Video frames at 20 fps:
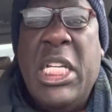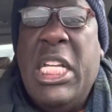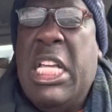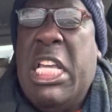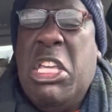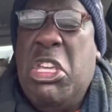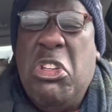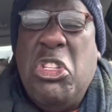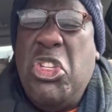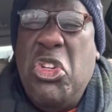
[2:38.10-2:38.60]

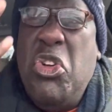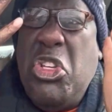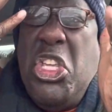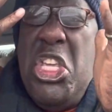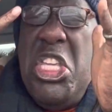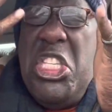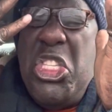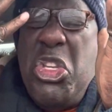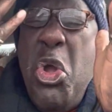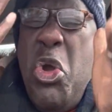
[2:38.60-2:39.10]
you're
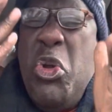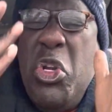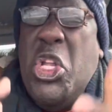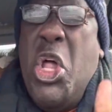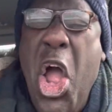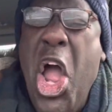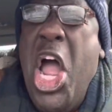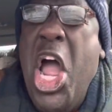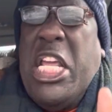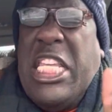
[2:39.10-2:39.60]
too
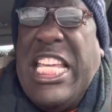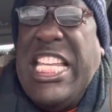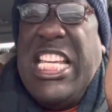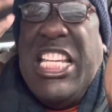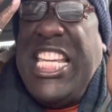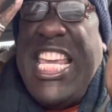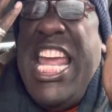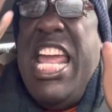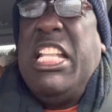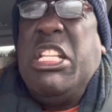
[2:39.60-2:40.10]
long, and you
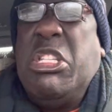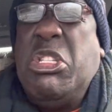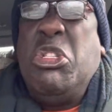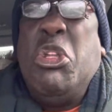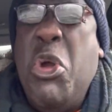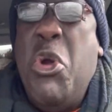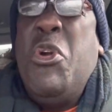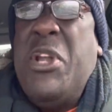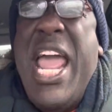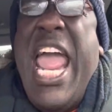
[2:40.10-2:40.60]
can't do
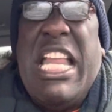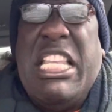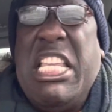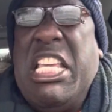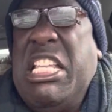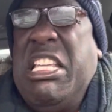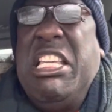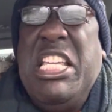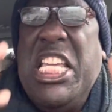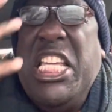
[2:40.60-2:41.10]
that.
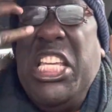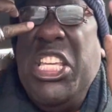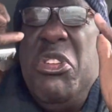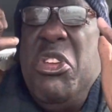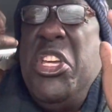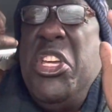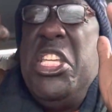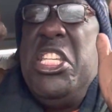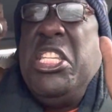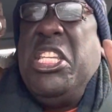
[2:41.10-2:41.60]

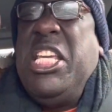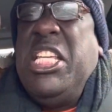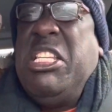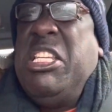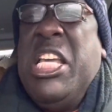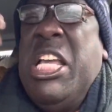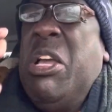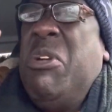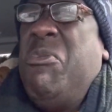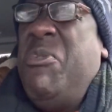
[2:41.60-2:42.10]

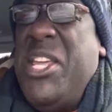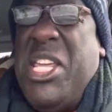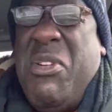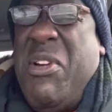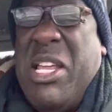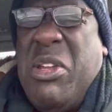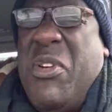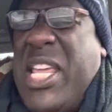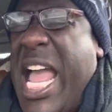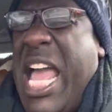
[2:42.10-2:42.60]
We are
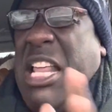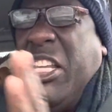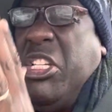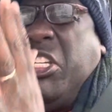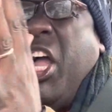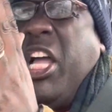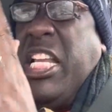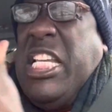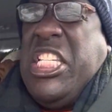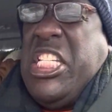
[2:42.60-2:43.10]

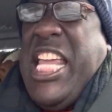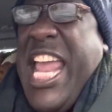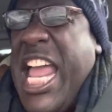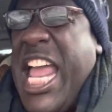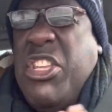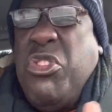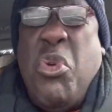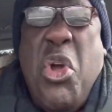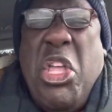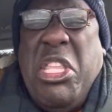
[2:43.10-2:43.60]
on a
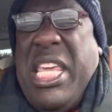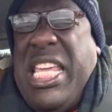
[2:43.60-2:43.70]
schedule.